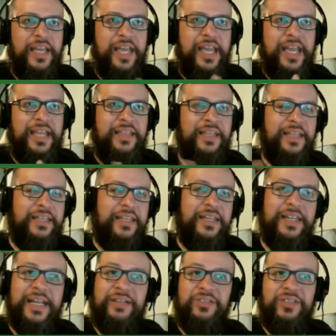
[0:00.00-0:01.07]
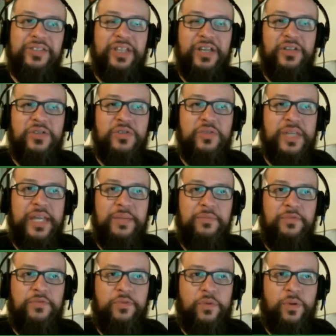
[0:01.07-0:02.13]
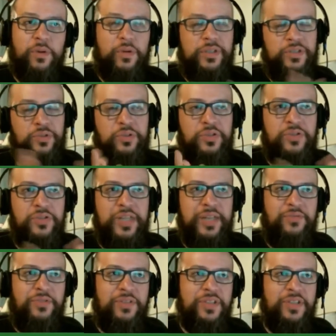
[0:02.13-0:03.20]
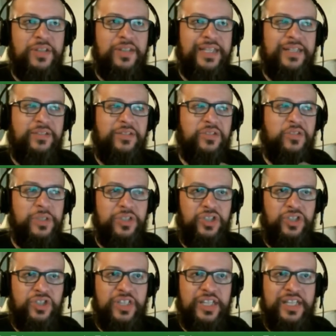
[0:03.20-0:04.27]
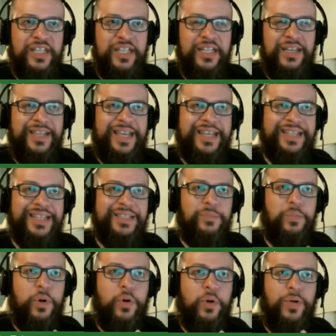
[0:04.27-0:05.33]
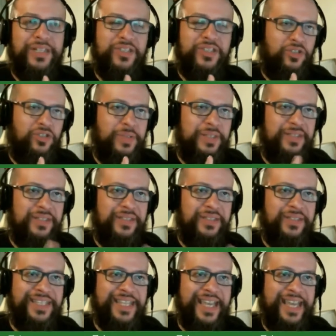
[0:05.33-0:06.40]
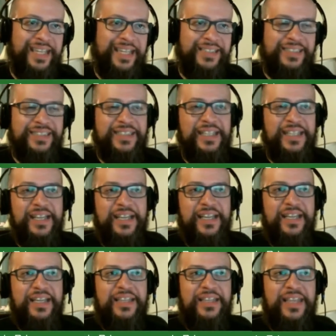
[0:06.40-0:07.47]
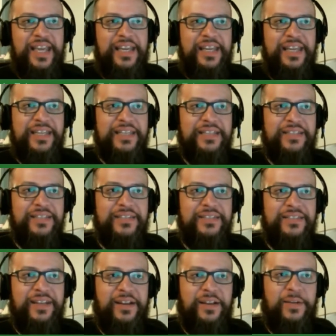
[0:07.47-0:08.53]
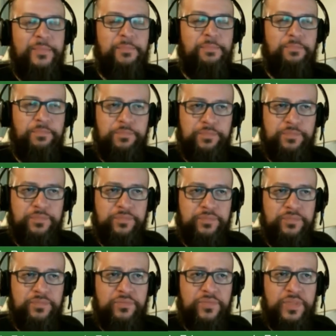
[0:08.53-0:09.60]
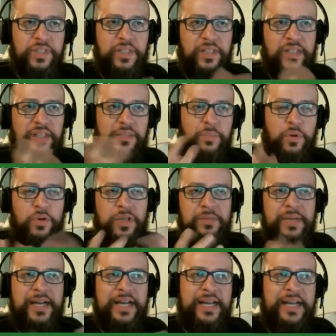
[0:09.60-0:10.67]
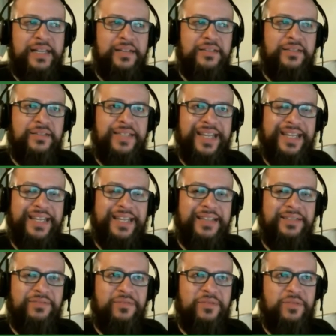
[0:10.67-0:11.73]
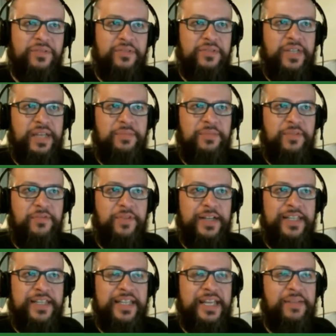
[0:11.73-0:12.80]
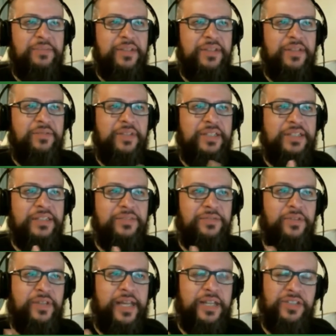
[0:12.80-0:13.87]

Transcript: And they did announce a new game sort of new game for the Nintendo Switch. And that is Pokken Tournament DX. That is the Pokemon Tekken type of fighting game that they released for the